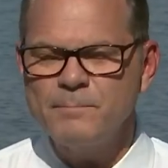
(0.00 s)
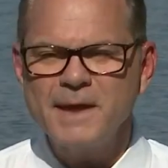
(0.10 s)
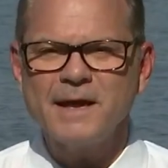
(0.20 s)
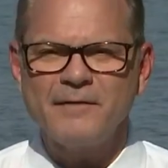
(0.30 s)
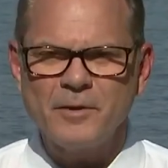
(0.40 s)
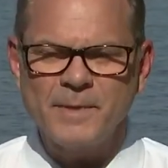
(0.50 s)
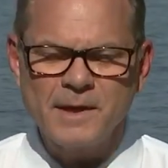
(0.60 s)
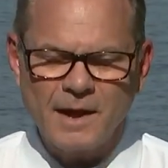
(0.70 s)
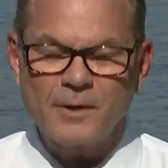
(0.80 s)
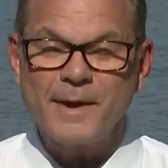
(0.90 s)
many of them
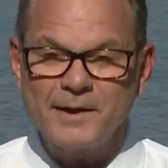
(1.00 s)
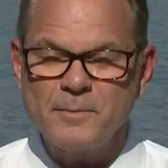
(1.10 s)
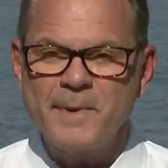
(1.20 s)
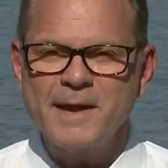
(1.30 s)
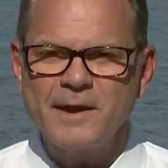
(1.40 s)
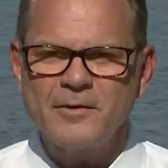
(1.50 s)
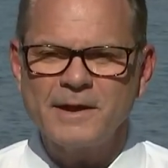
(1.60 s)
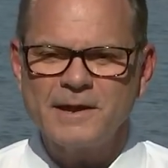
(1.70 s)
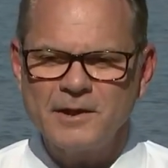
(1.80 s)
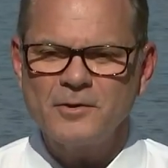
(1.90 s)
around the Bay
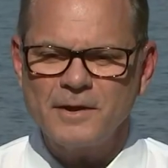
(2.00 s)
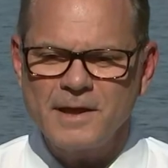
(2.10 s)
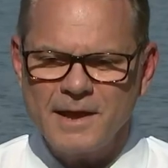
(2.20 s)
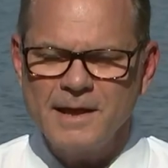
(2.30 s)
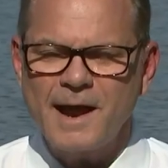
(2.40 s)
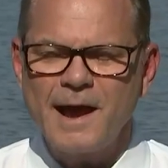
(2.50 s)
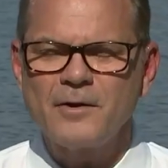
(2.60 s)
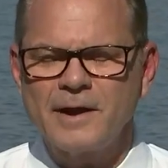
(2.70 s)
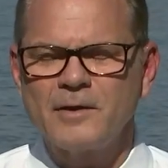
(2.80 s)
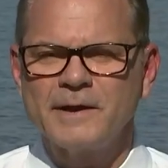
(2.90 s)
Area here in
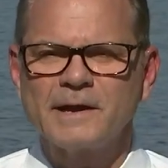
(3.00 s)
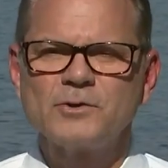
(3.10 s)
our area.